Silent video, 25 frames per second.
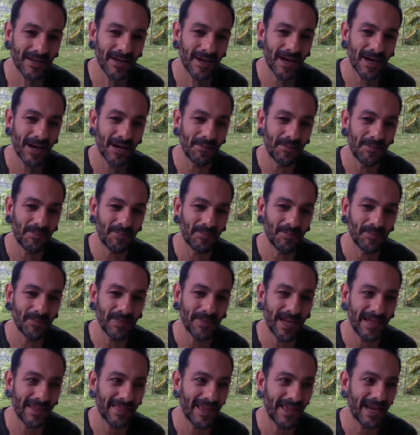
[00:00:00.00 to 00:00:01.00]

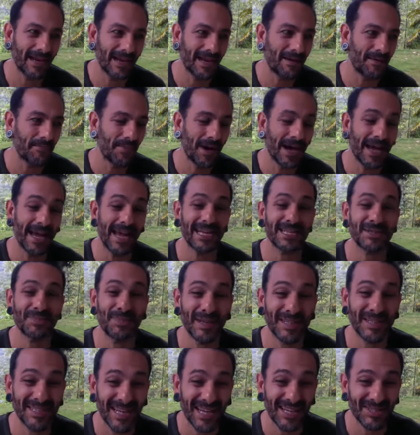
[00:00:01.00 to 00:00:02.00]
And then my
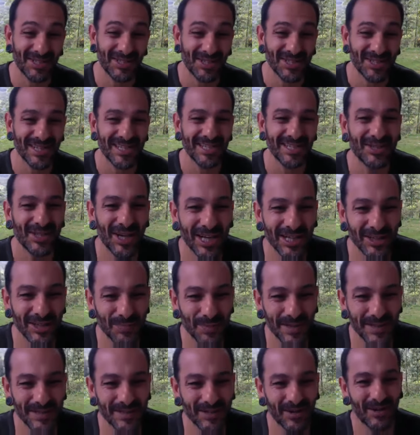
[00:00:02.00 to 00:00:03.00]
expectations and
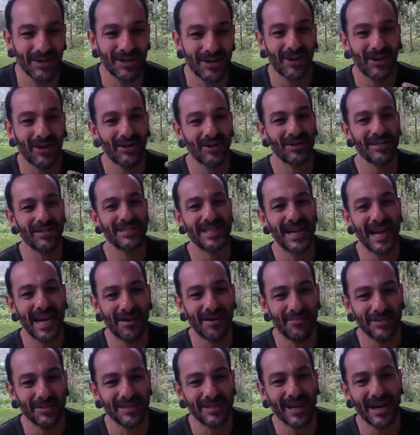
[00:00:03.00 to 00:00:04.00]
judgments are the
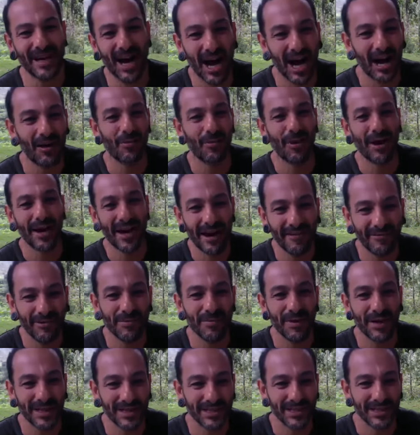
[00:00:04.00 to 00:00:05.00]
same. It's like, oh, I want
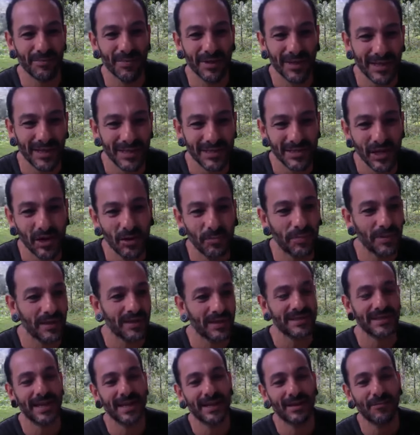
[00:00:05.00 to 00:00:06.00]
everybody to be this open.
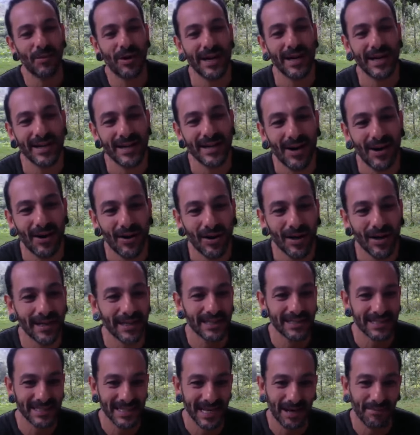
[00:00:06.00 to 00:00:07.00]
It's like, wait, no,
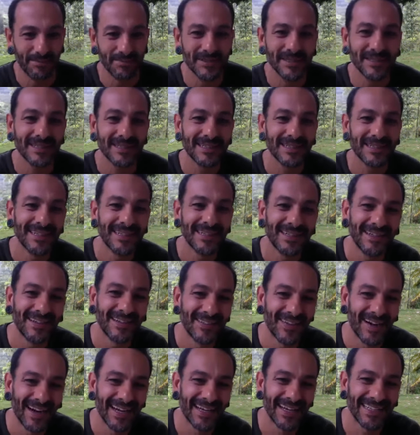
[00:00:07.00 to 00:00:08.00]
accept,
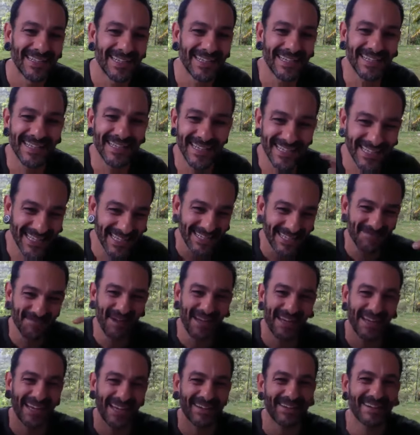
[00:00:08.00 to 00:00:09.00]
right? It's my
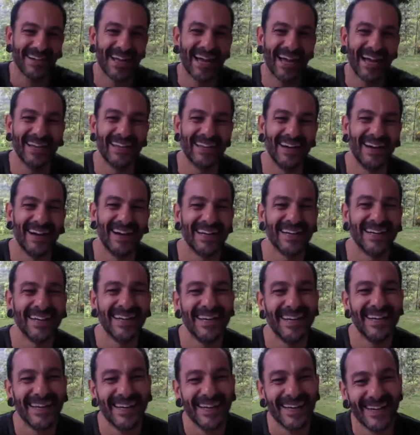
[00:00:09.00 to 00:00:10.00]
inner dialogue,
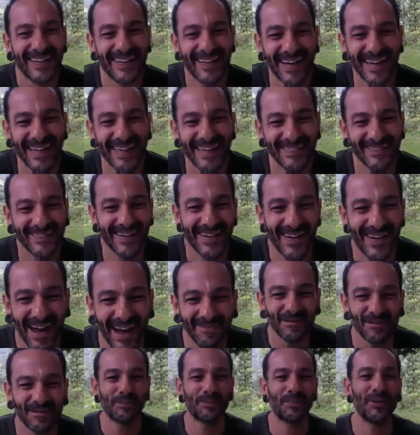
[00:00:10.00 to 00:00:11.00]
right? We don't
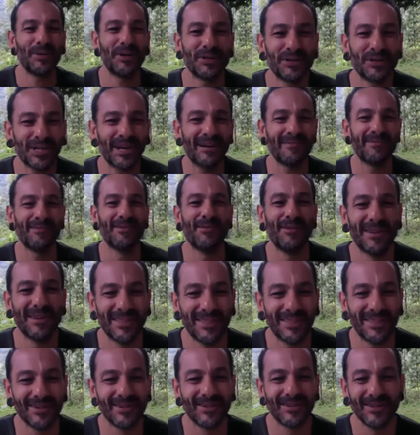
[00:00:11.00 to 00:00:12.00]
have to push everyone
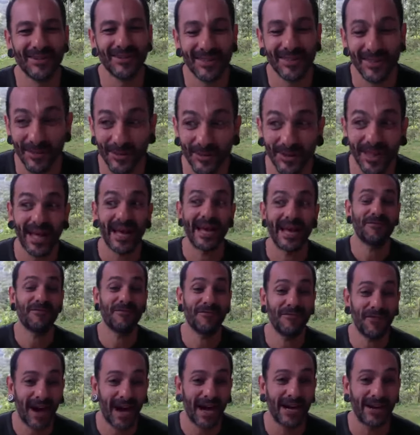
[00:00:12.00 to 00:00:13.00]
through that
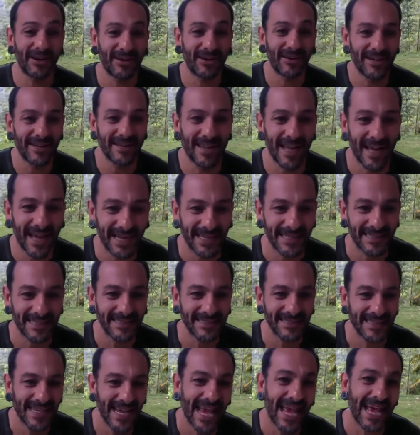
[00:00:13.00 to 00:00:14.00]
fire and that
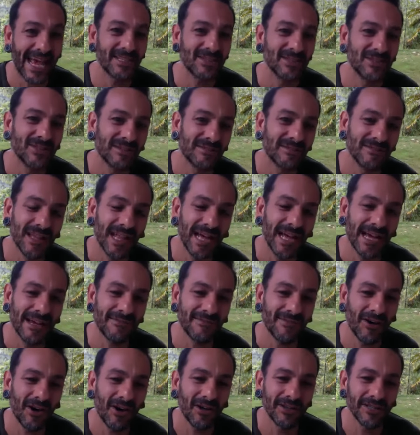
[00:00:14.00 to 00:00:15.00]
edge of life
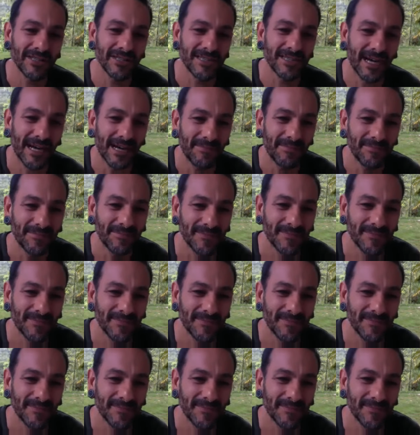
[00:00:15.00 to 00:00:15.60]
all the time.